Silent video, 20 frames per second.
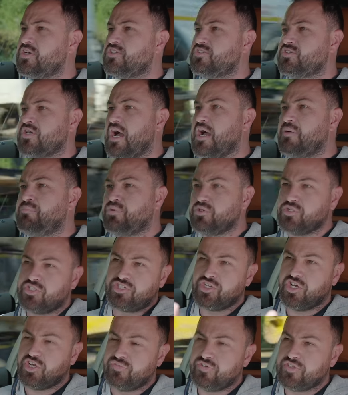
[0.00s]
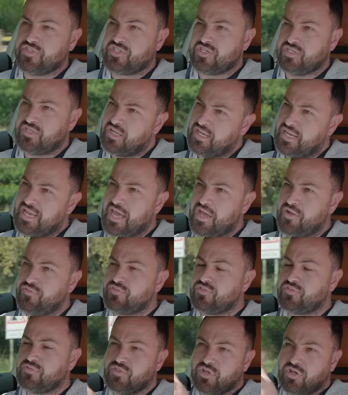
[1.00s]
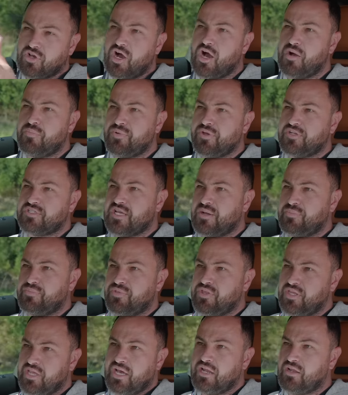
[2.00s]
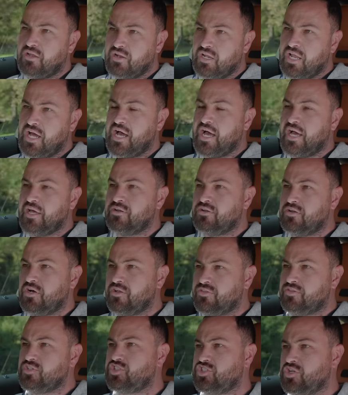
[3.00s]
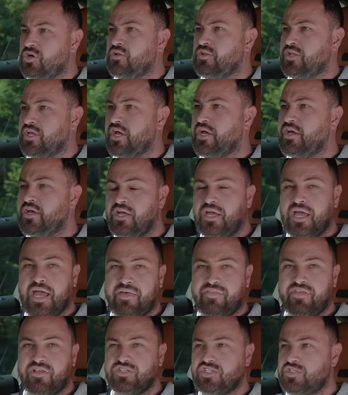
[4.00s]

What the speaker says: So I pushed over to the left, the car picked up the yellow line on the shoulder and then